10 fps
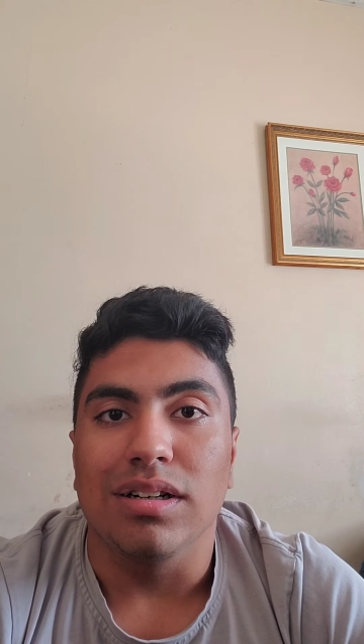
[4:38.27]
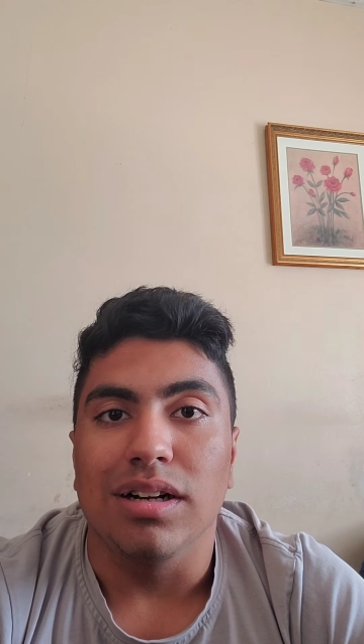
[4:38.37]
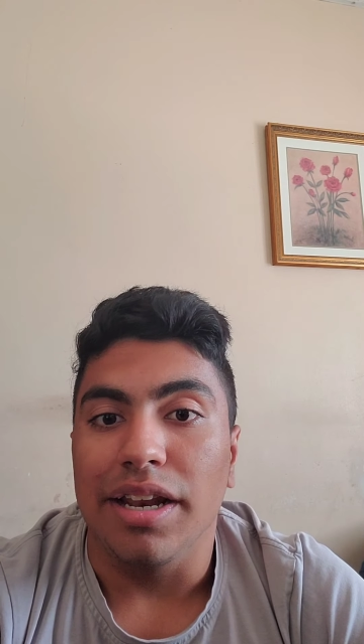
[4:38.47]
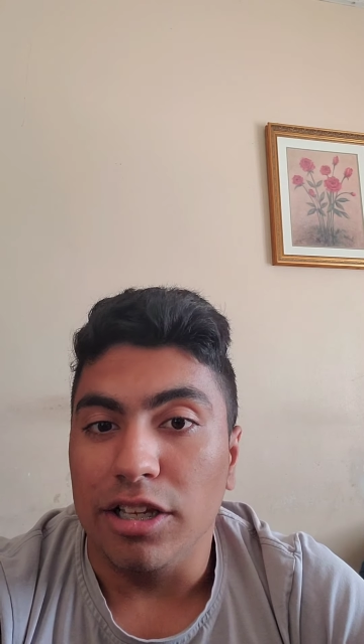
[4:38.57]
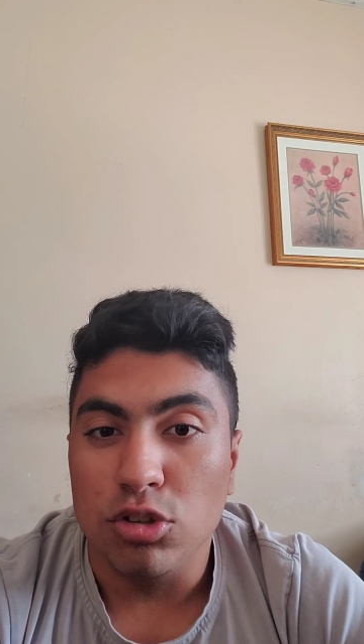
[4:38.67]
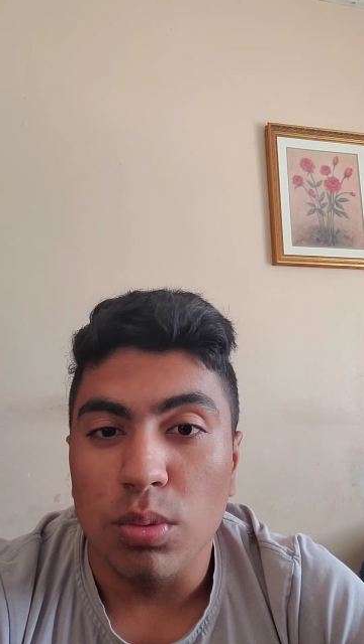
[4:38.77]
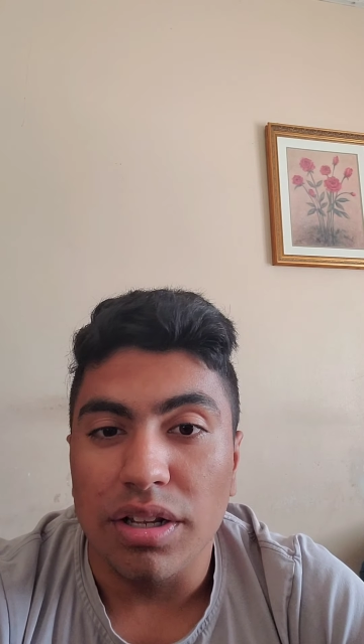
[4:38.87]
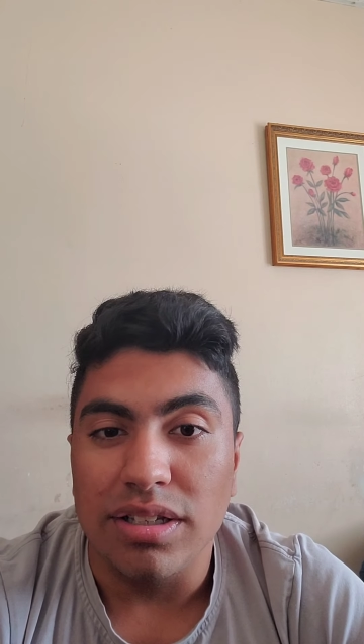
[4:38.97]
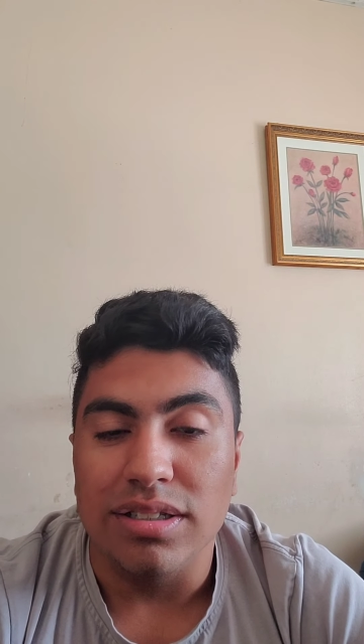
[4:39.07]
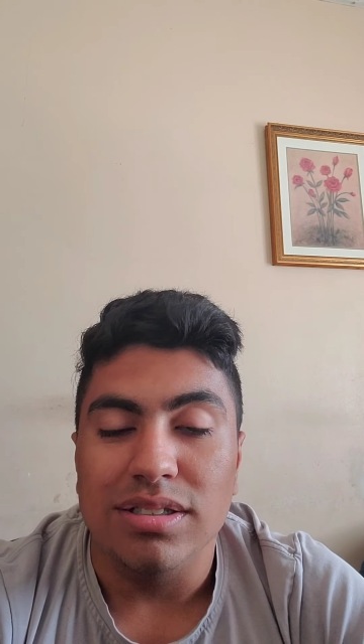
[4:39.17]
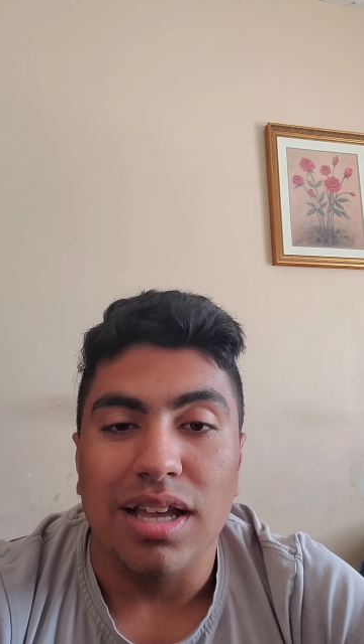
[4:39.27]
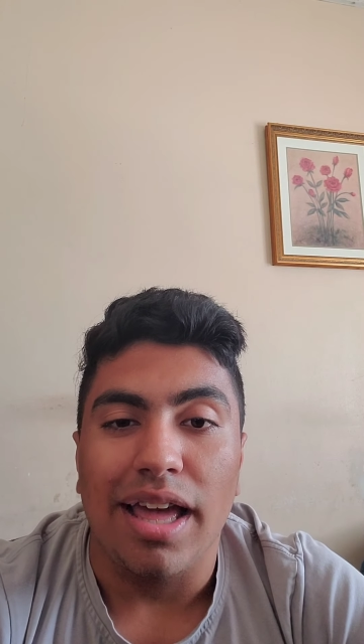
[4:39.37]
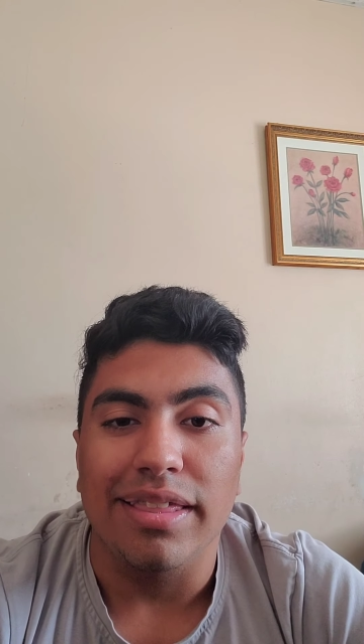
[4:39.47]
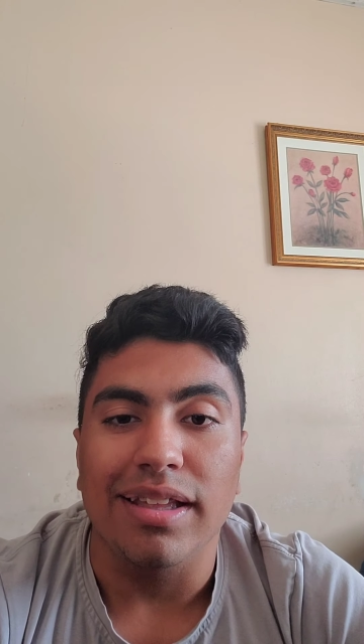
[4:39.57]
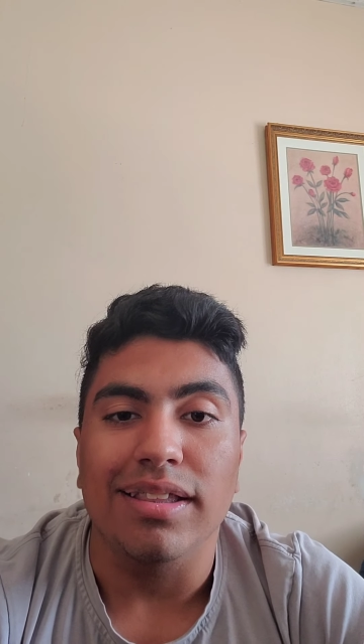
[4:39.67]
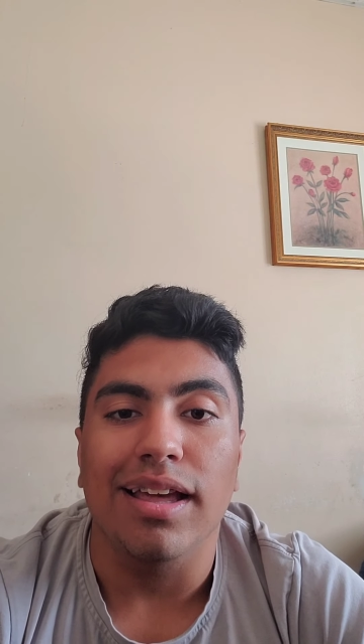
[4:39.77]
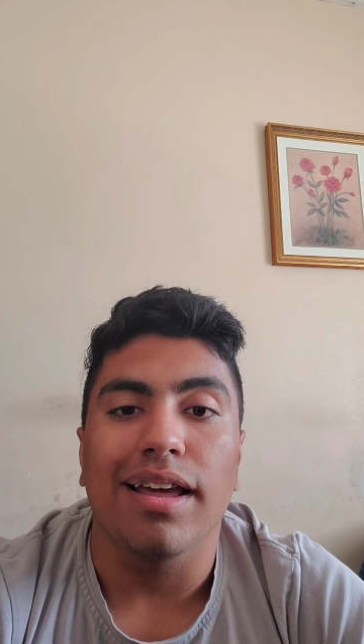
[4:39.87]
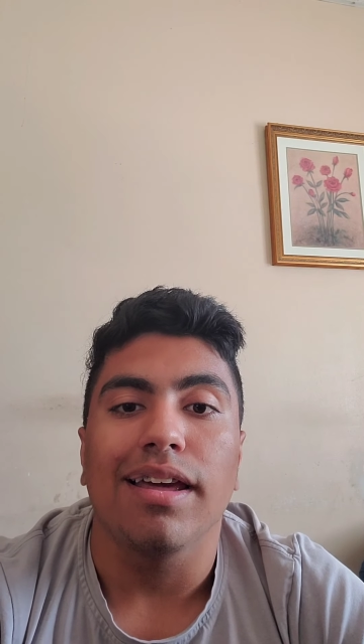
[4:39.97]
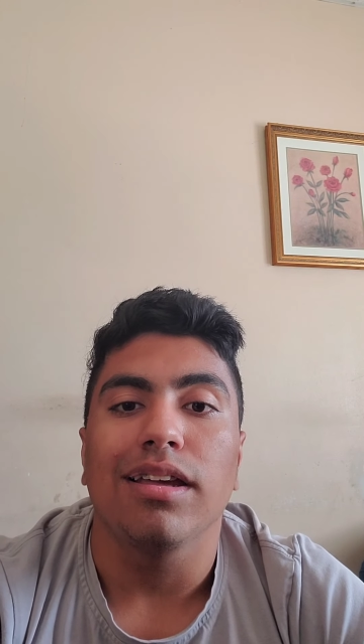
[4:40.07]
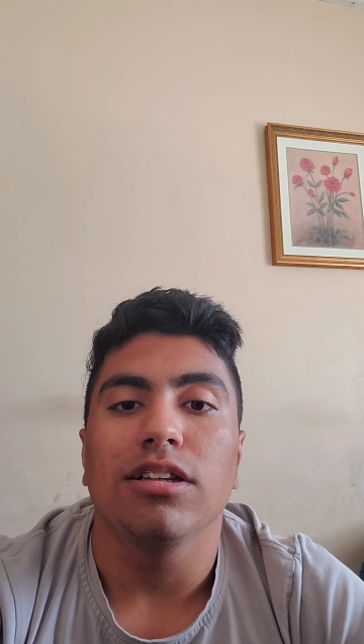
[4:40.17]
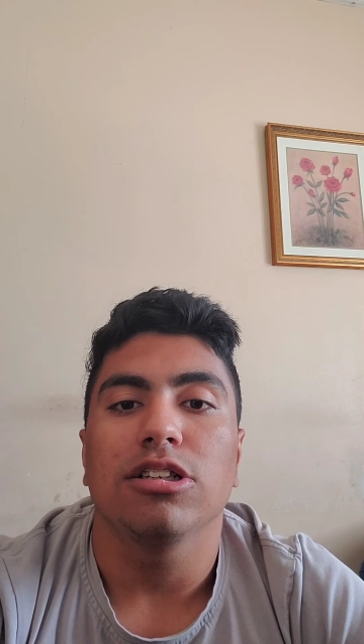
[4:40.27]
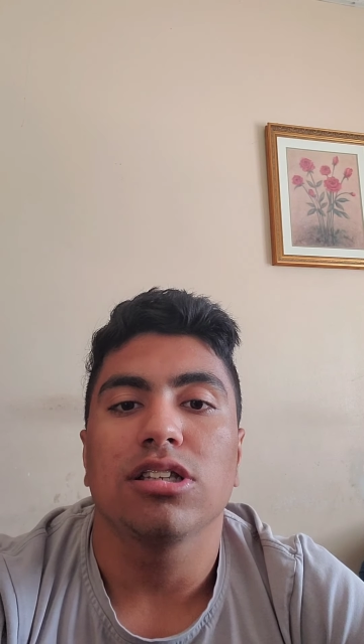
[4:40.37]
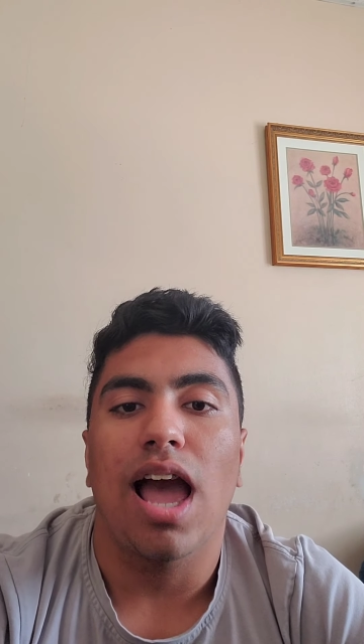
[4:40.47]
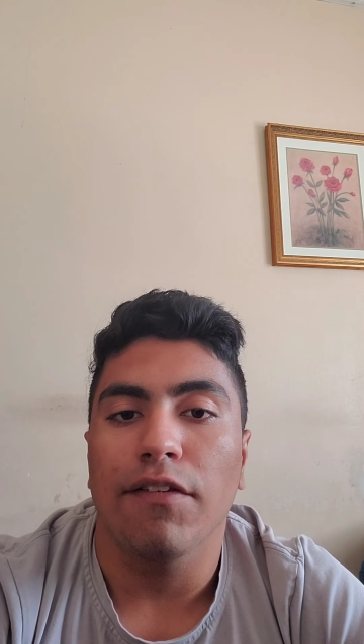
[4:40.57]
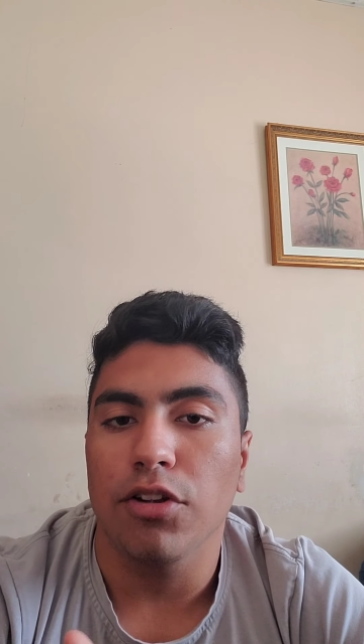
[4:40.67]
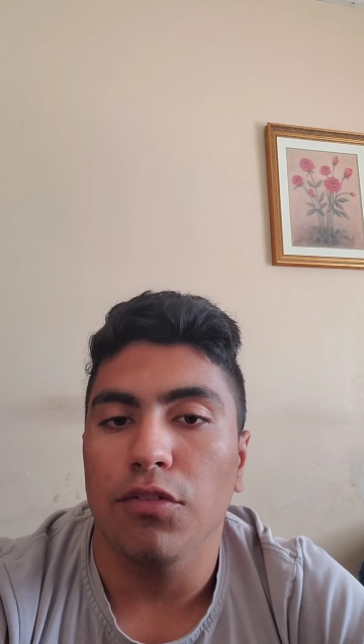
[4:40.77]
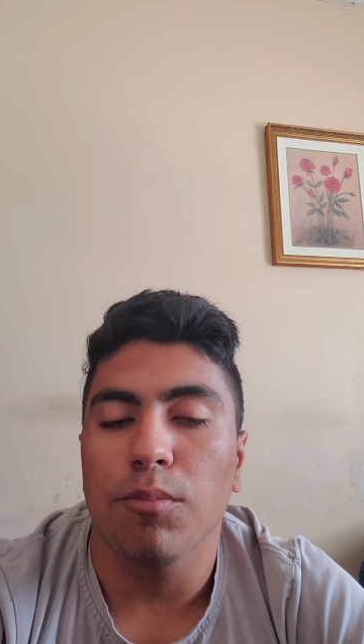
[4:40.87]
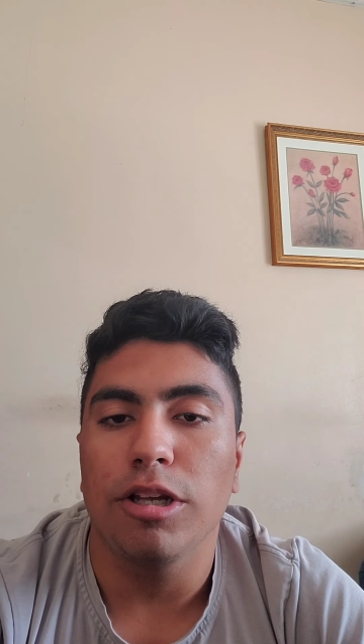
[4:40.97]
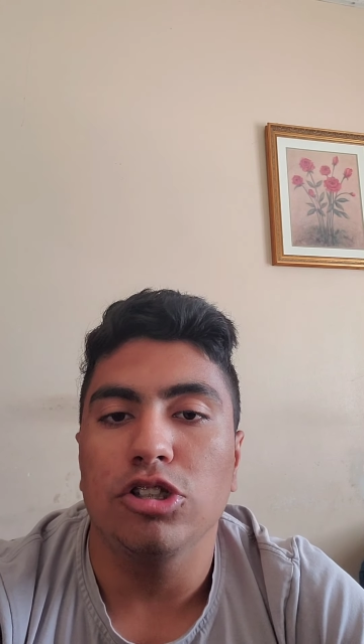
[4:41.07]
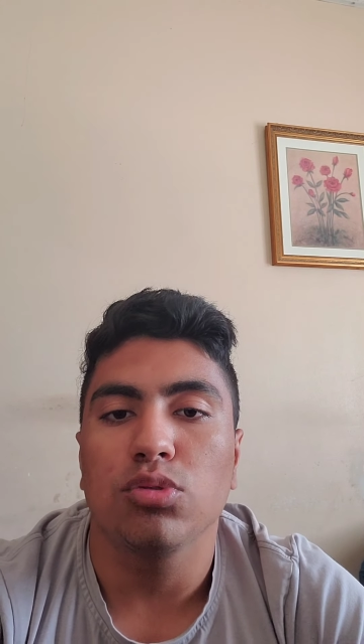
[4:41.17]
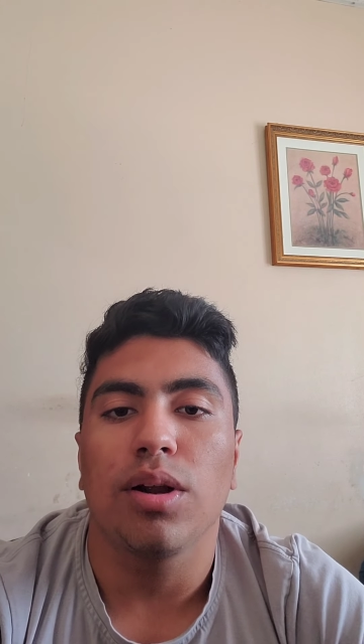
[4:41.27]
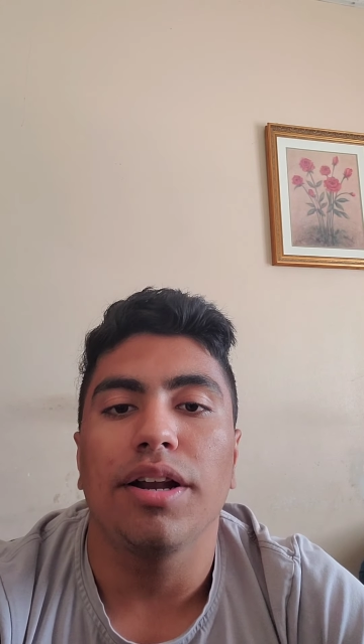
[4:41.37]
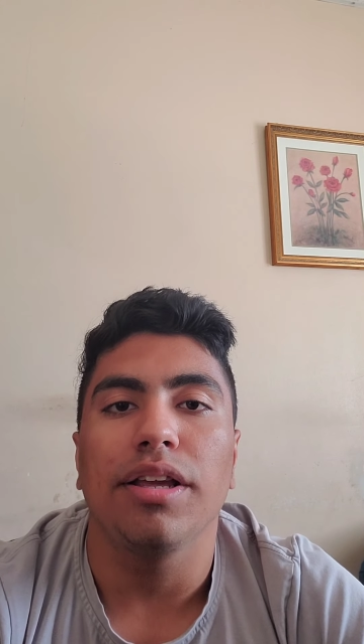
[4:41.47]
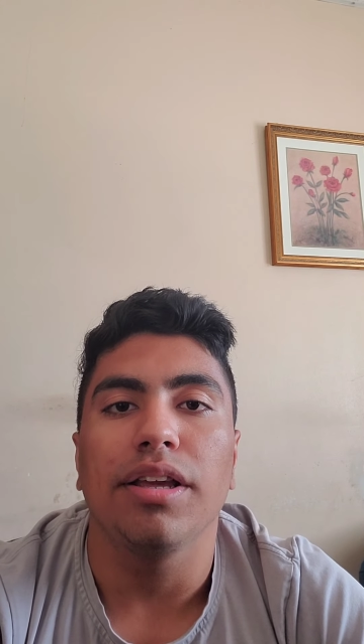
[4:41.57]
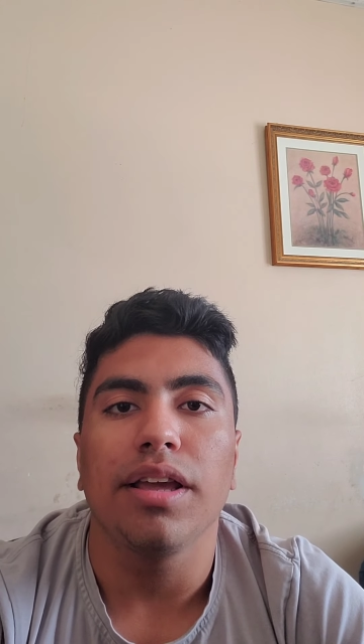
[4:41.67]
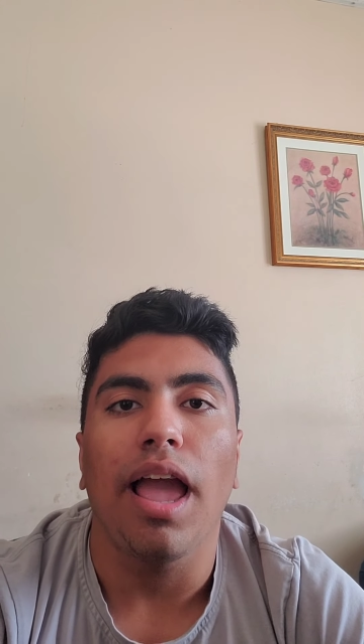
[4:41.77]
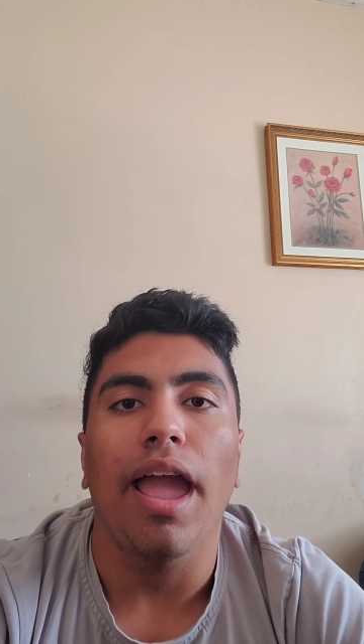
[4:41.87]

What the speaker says: it is what it is. I think that just have your information ready,